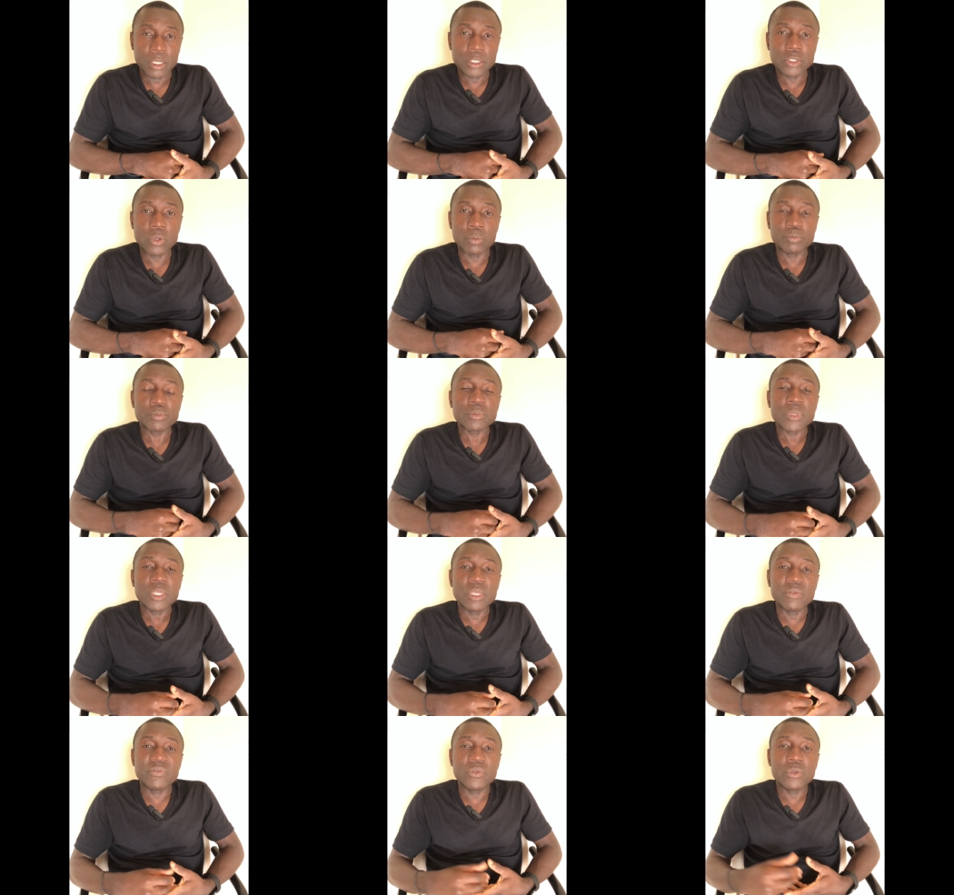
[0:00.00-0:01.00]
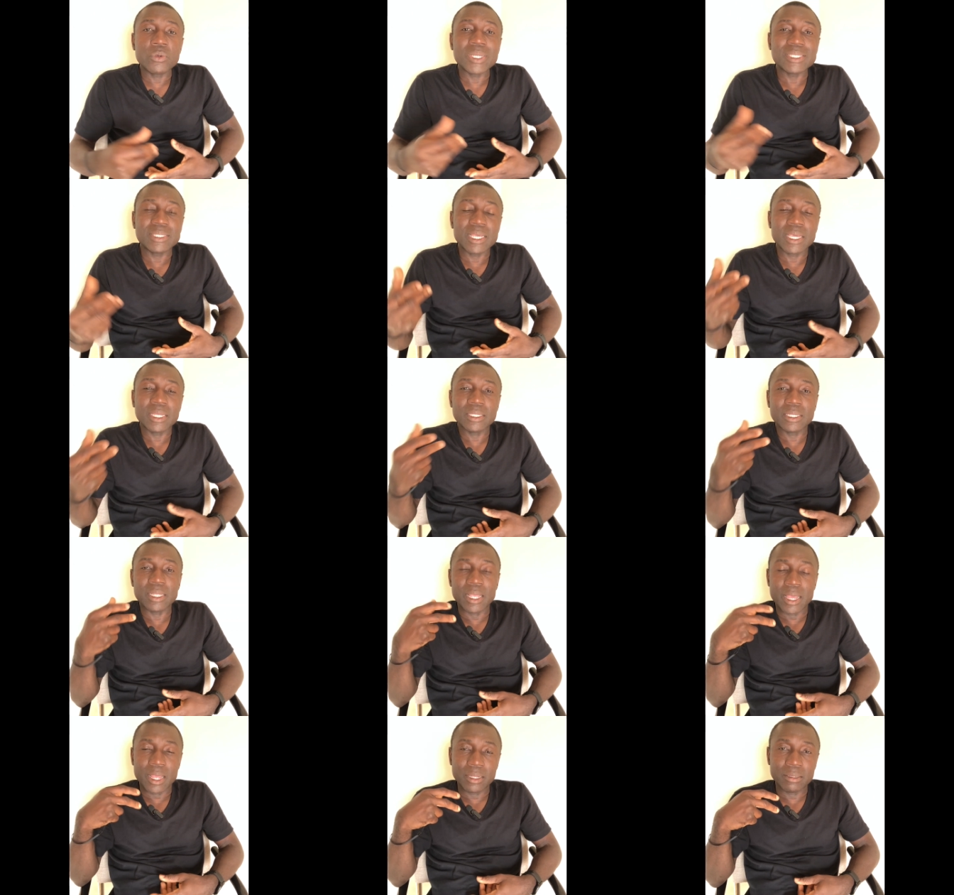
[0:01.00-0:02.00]
So if you are taking
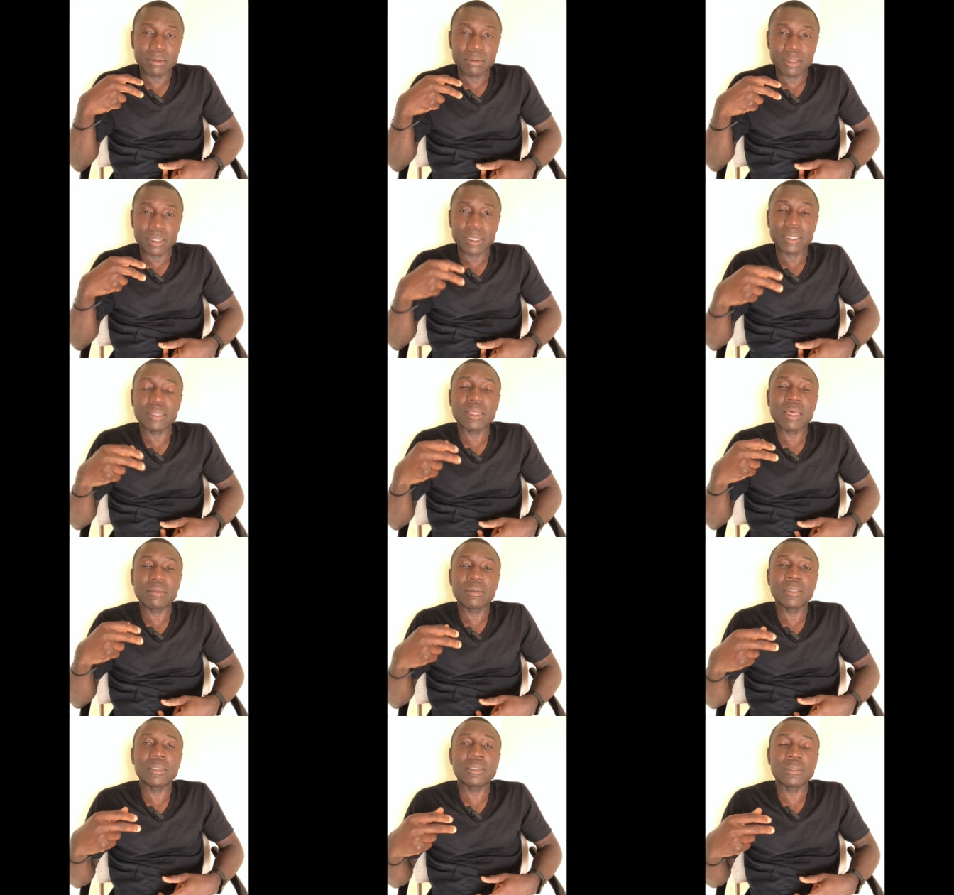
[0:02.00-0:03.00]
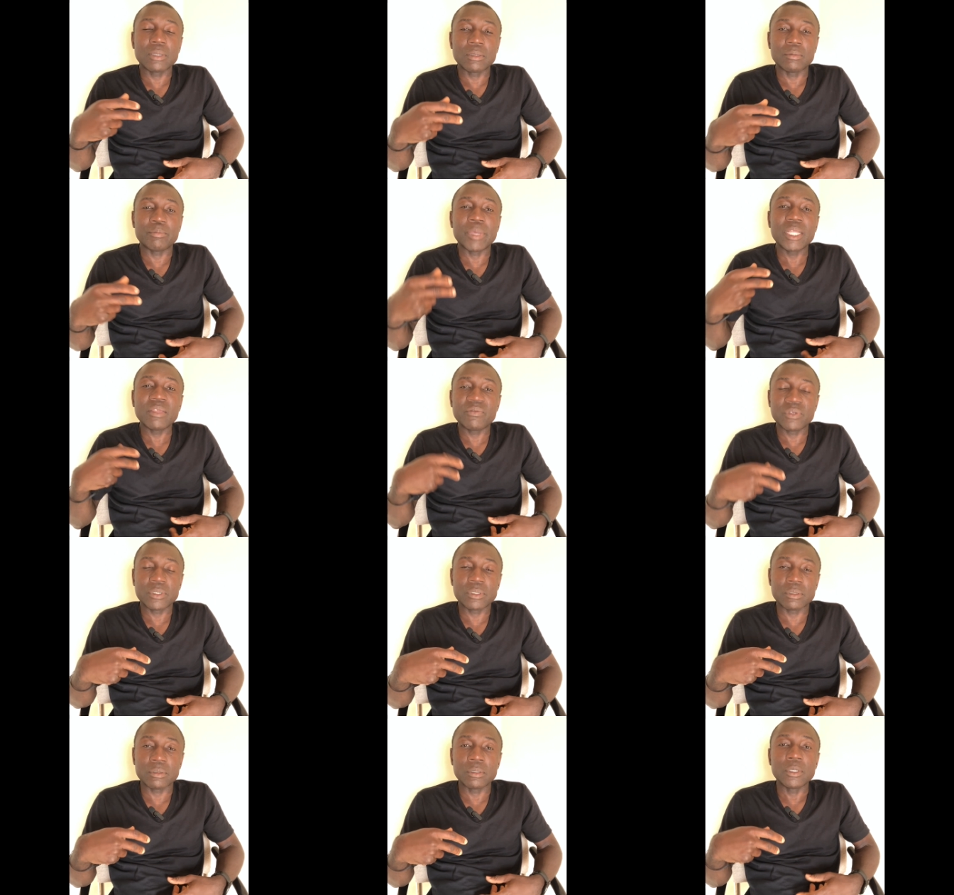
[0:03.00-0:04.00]
in anything and that thing is not
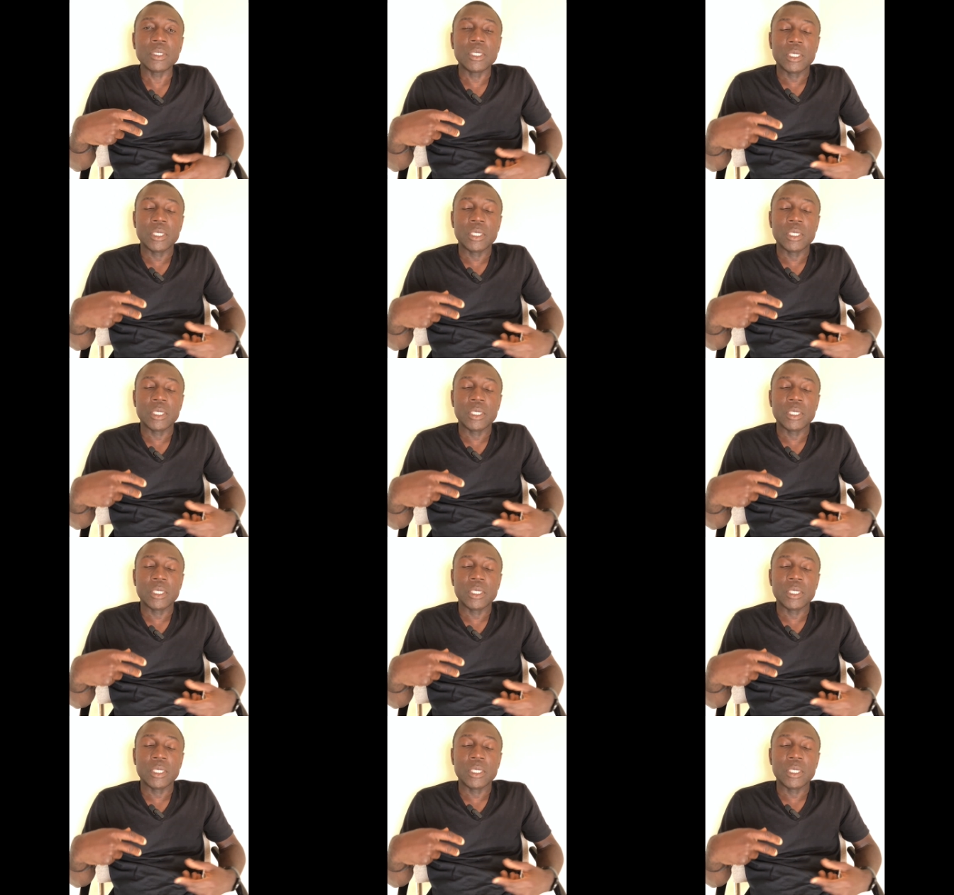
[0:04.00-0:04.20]
beneficial,